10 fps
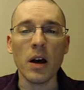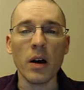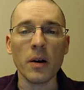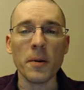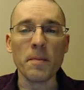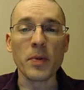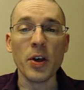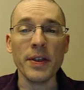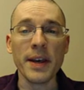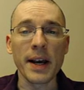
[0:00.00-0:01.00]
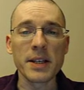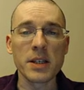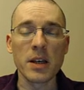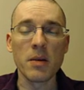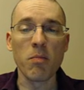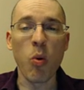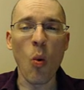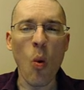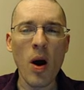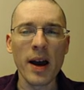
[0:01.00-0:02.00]
the next
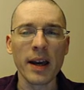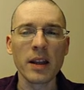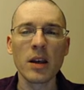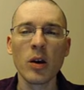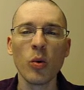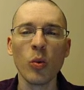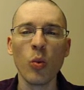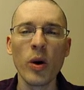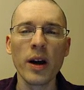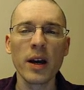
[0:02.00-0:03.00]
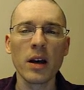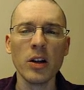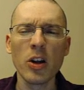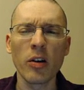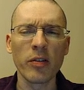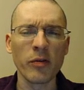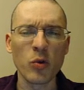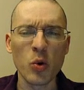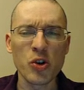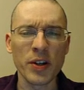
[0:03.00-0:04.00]
point where a lot of
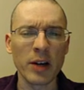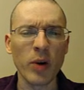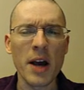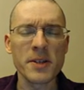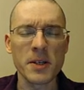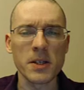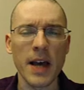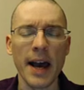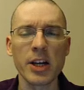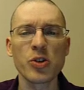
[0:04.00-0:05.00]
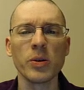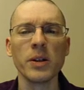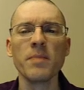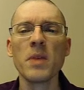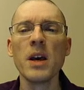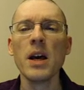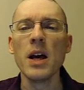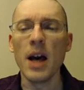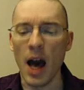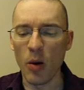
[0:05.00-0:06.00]
confusion arises actually.
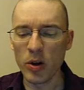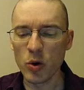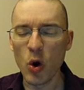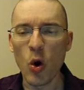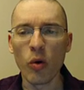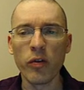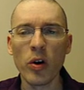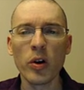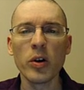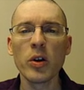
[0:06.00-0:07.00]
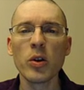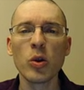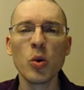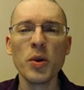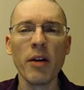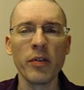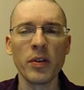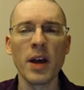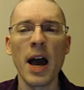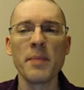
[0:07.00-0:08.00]
I want to go over 2
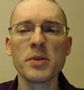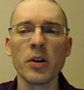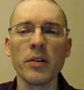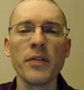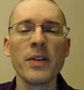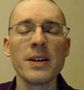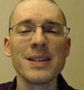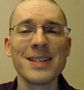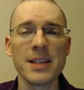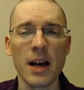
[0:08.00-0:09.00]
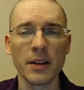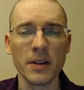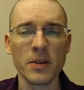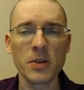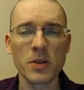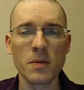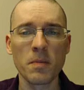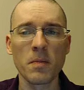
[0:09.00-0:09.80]
different types of science.